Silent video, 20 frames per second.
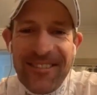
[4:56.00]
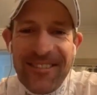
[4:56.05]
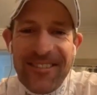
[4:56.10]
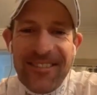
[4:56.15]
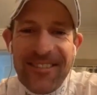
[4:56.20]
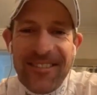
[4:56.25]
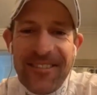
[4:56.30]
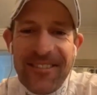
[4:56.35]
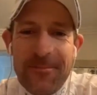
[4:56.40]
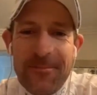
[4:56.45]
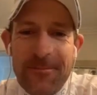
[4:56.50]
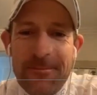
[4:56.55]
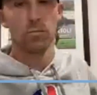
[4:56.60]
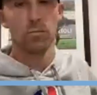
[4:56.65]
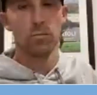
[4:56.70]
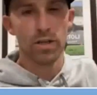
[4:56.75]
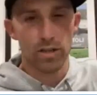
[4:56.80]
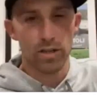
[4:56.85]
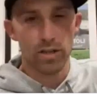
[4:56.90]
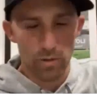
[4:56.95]
Like, what do you
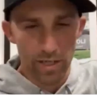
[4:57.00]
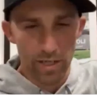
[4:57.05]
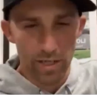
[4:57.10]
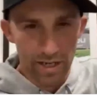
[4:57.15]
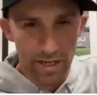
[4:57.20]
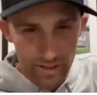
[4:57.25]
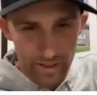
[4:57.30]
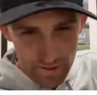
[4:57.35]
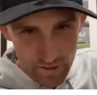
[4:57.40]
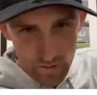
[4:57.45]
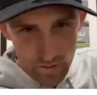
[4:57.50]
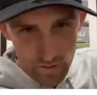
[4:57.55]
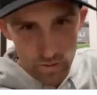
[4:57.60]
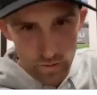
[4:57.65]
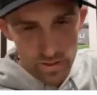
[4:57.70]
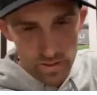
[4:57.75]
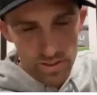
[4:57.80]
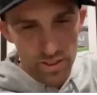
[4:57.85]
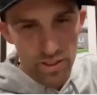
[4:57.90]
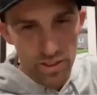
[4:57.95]
look at as a horse
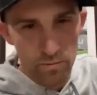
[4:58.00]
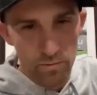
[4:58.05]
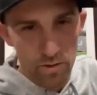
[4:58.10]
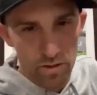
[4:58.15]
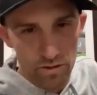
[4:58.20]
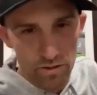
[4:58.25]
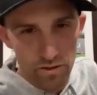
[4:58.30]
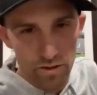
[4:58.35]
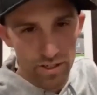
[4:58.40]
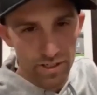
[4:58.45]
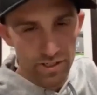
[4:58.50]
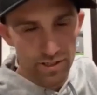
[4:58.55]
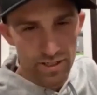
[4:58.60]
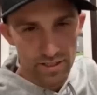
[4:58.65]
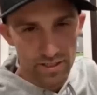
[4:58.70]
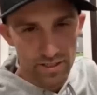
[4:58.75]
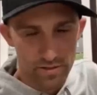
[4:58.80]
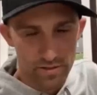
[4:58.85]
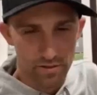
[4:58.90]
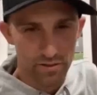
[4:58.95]
that you want to ride in
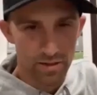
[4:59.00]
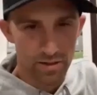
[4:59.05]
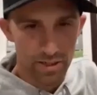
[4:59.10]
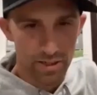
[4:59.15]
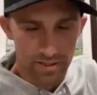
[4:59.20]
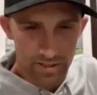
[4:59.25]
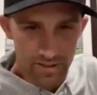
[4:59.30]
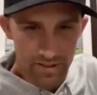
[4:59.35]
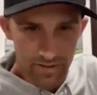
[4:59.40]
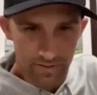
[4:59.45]
that sort of race?